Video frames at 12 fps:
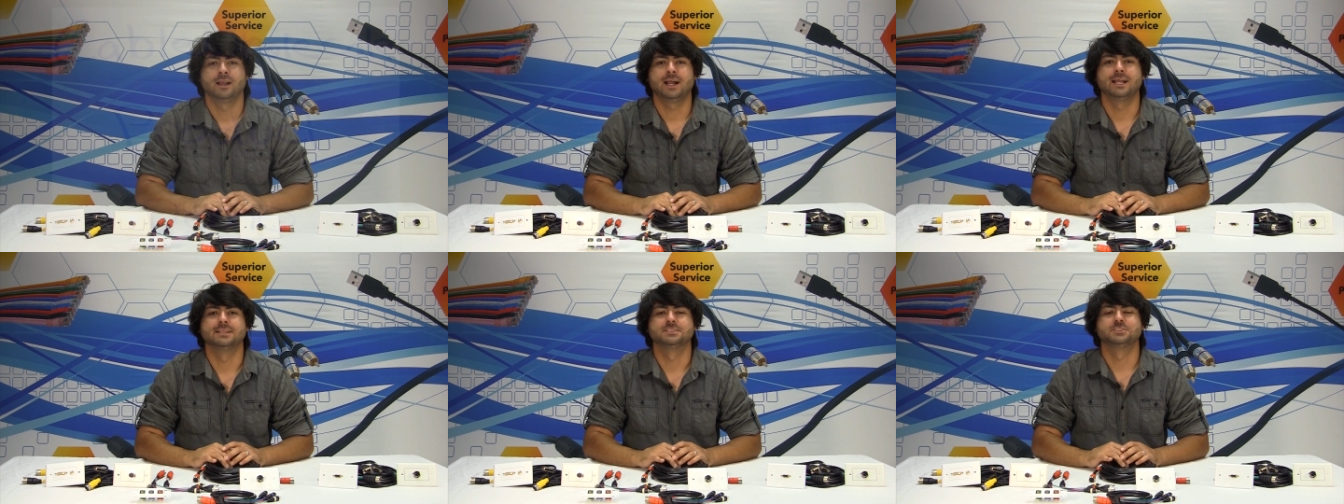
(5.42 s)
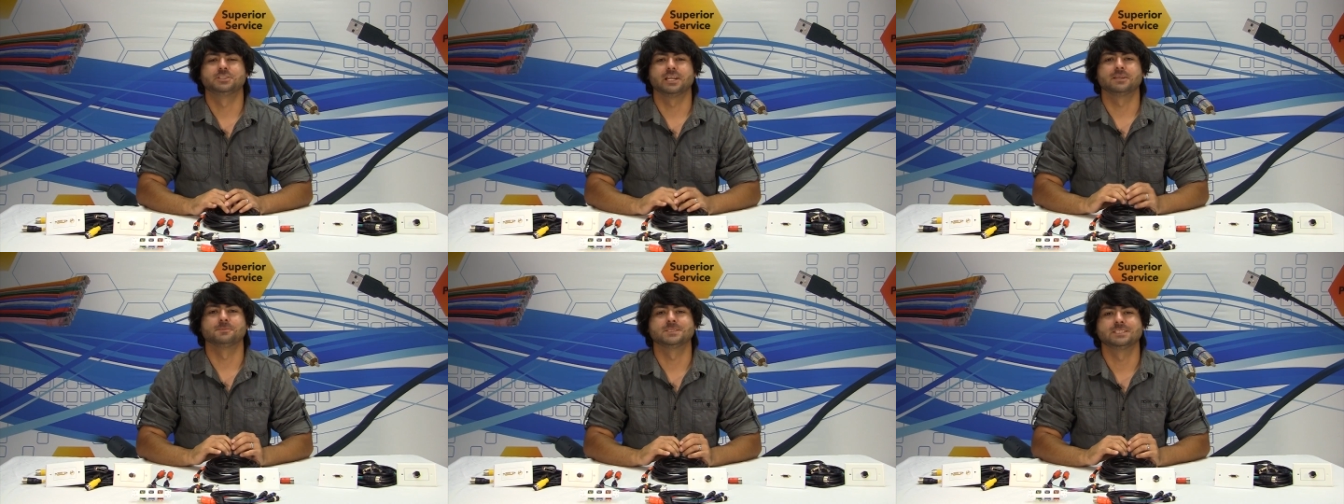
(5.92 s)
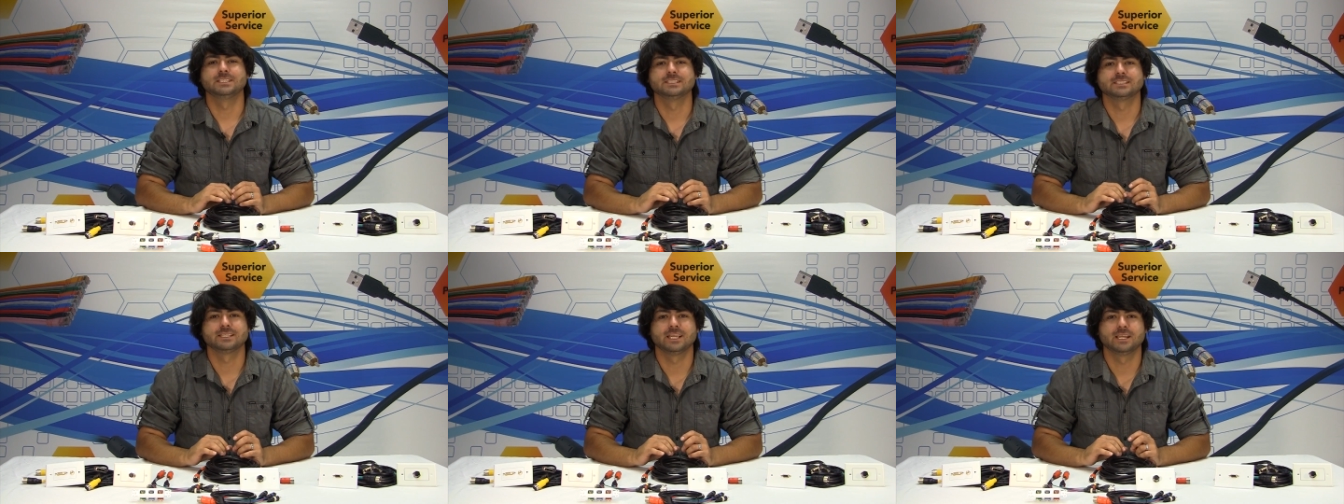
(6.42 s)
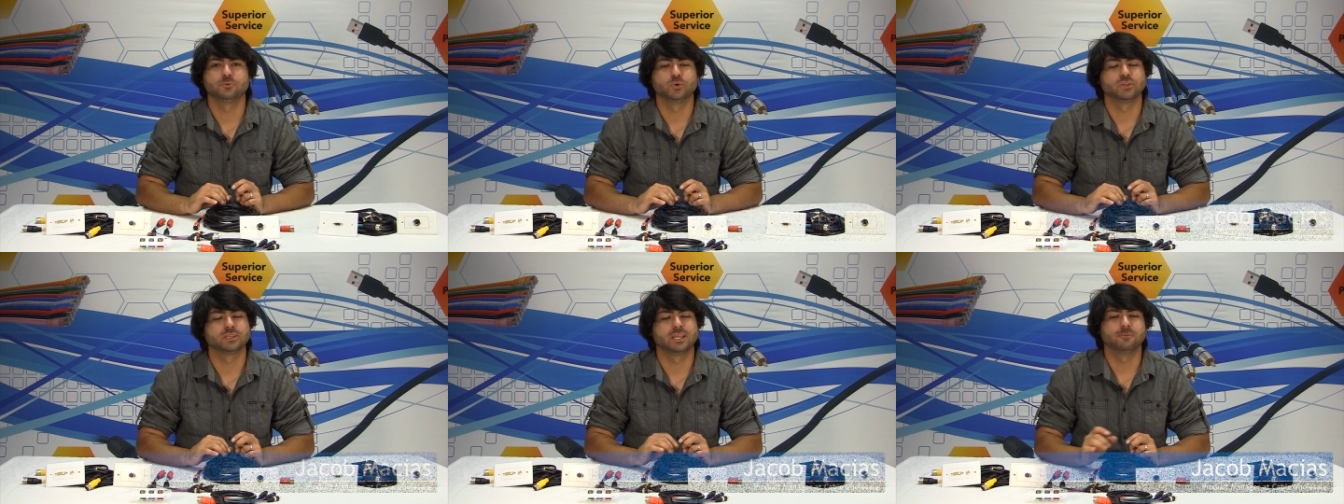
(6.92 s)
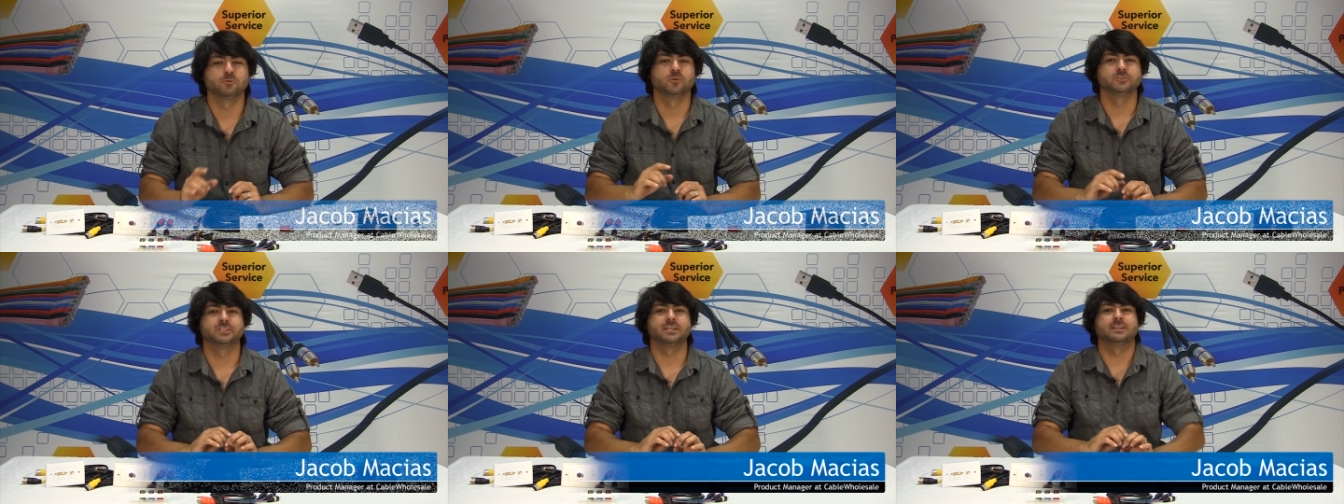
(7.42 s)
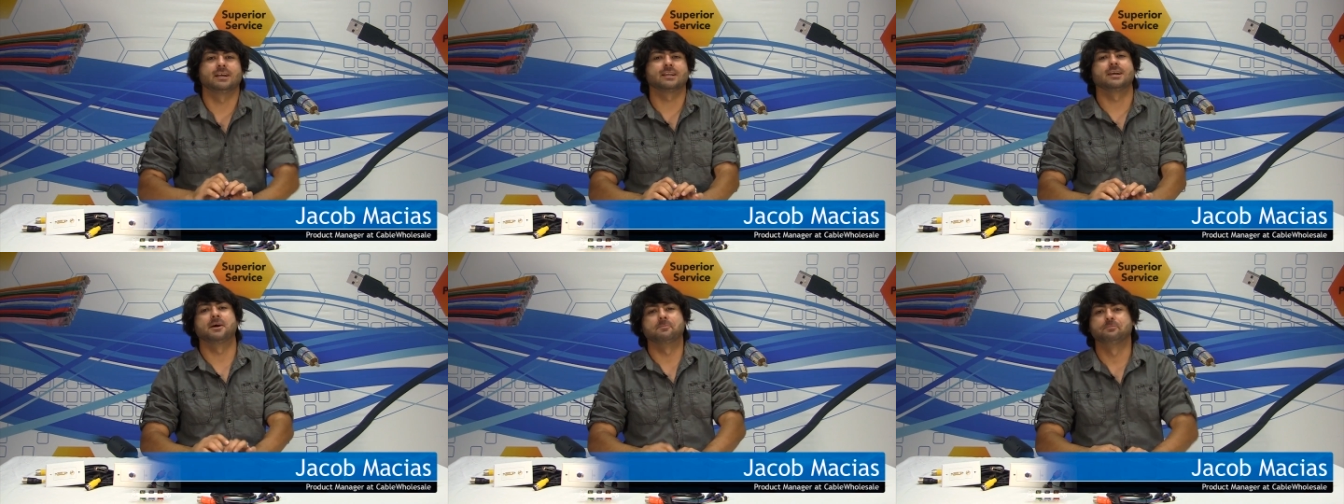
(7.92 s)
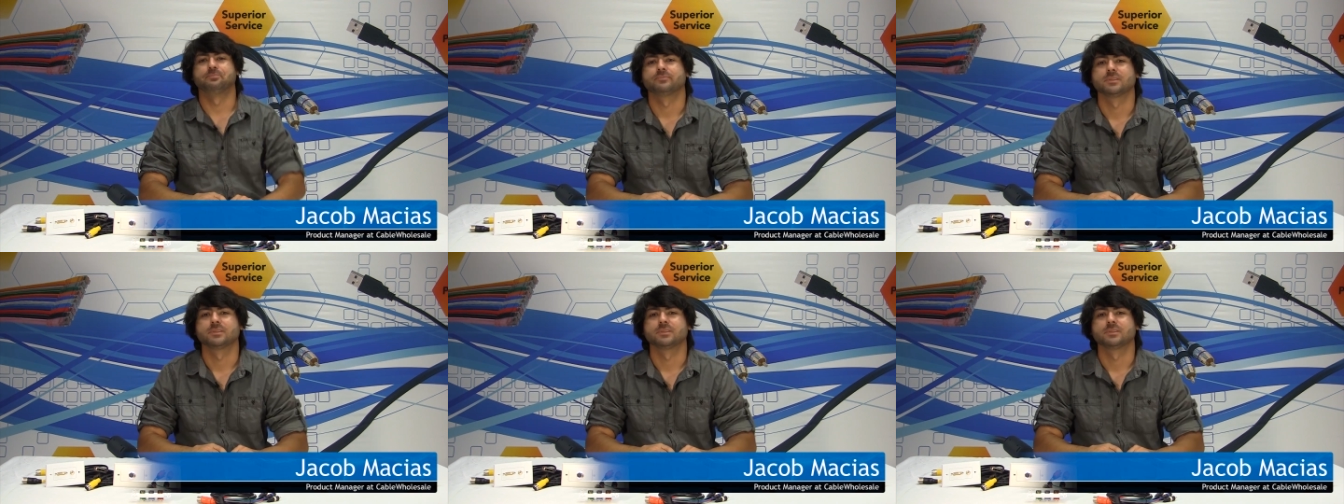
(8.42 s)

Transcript: Hi, this is Jacob Macias again with Cable Wholesale dot com.